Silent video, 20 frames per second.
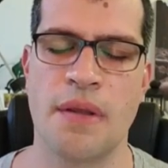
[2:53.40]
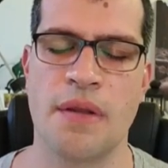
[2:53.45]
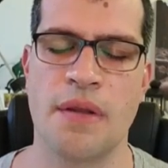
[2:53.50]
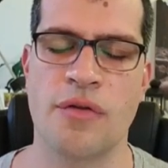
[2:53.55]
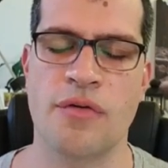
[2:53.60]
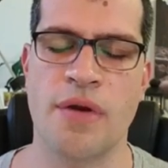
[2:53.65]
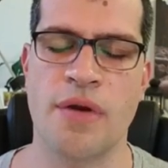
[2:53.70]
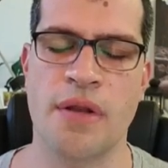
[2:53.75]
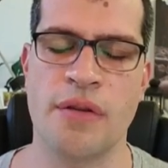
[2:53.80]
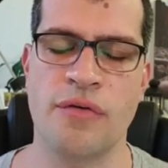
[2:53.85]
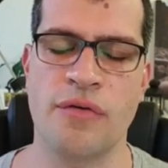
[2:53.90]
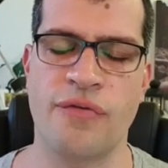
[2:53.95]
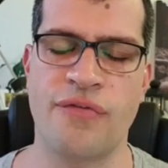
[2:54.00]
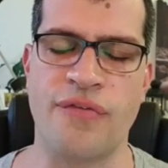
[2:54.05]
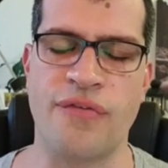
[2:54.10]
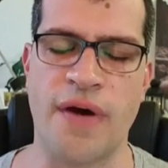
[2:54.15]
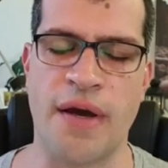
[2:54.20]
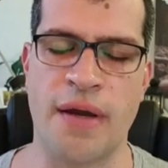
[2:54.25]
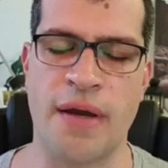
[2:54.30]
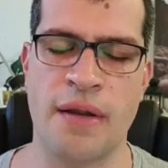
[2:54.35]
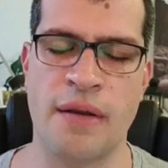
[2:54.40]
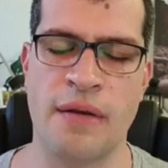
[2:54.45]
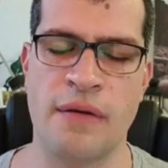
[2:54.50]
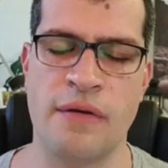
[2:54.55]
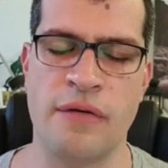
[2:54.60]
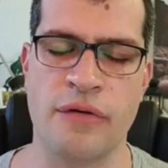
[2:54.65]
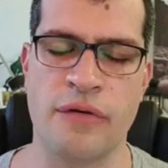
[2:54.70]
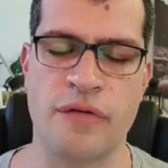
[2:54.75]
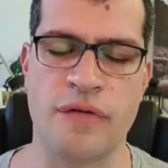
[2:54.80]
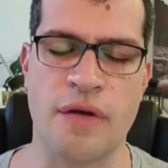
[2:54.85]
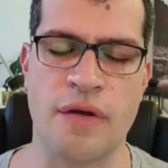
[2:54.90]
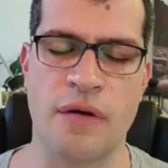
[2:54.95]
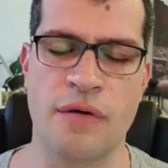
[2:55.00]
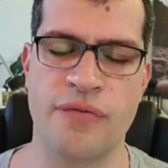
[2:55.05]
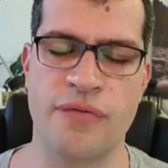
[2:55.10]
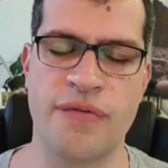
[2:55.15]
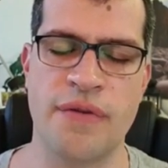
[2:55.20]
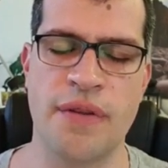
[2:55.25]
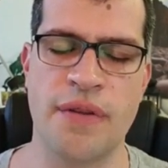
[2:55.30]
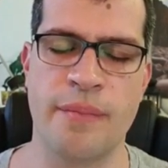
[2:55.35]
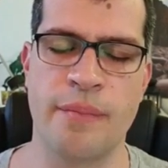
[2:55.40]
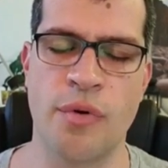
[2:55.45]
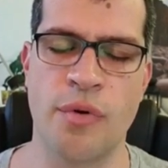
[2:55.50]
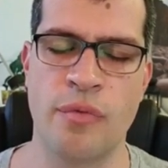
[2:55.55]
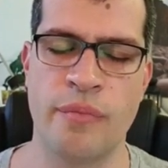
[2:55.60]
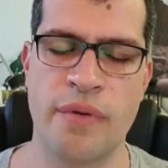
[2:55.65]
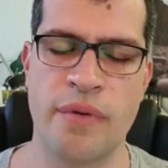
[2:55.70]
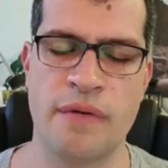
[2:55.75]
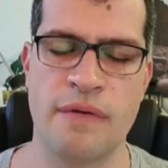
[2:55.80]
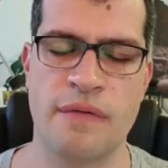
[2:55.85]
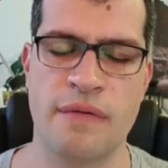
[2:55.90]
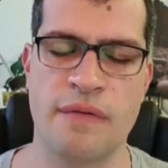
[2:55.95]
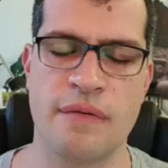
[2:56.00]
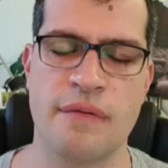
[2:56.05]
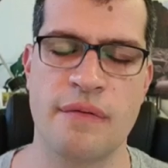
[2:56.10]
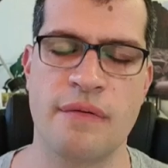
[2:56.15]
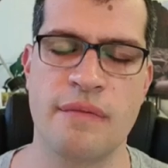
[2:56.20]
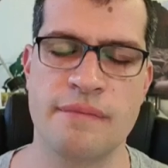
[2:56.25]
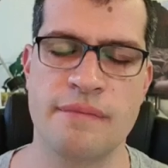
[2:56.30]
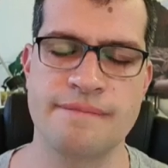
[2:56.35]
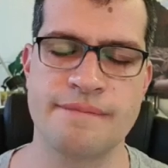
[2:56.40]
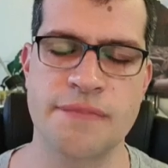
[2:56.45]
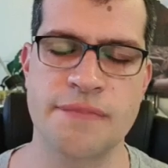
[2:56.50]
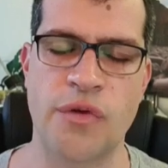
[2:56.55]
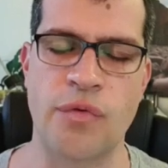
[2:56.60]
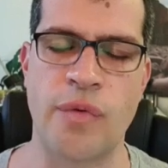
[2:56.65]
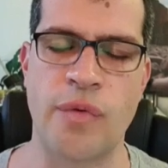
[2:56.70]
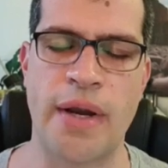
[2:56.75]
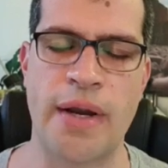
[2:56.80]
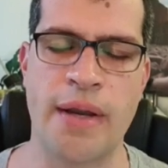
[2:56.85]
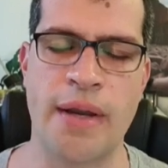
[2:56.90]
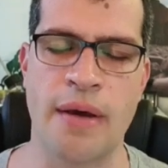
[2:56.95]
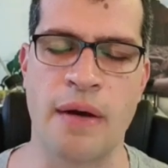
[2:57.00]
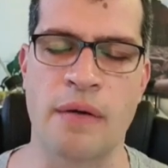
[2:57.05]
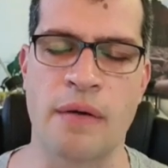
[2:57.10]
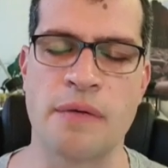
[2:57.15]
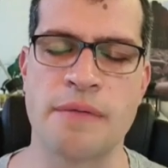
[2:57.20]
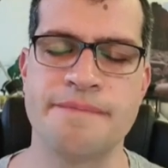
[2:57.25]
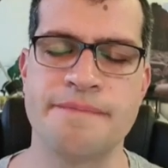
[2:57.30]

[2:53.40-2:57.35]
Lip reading: Trying to find yourself in the moment, right now.